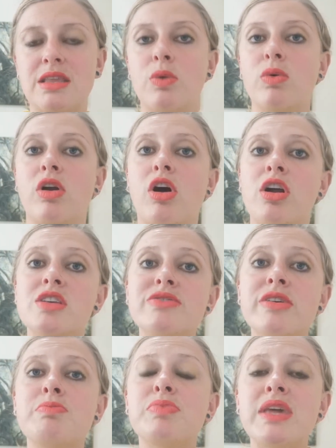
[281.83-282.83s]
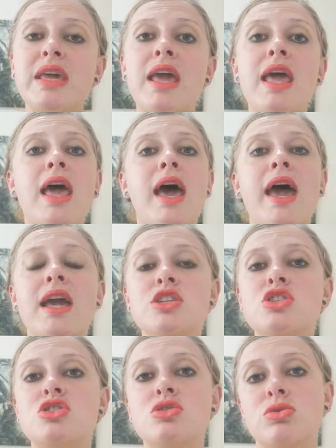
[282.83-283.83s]
They will RSVP
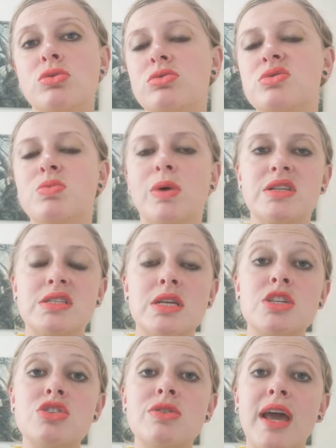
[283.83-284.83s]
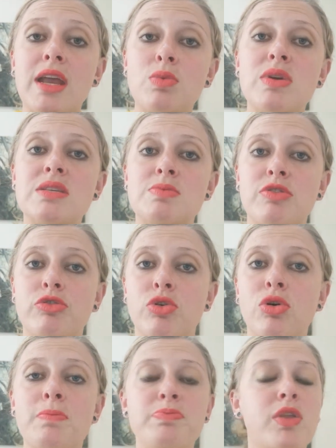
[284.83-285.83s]
6 to 8 weeks
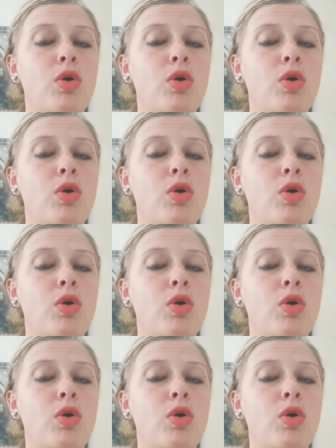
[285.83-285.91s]
before,